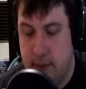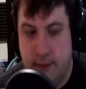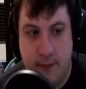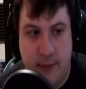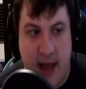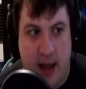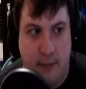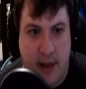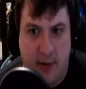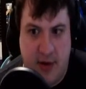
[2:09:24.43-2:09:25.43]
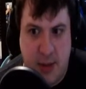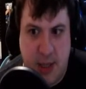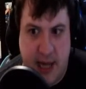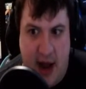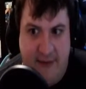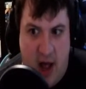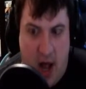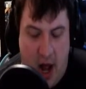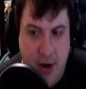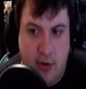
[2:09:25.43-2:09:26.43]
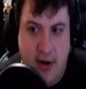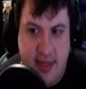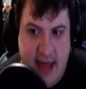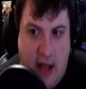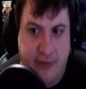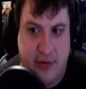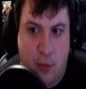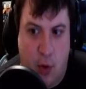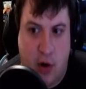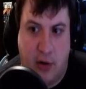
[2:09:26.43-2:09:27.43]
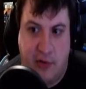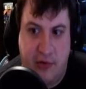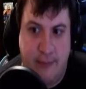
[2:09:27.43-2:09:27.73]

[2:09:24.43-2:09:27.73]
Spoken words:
Yeah, Microsoft just laid off 100,000 workers.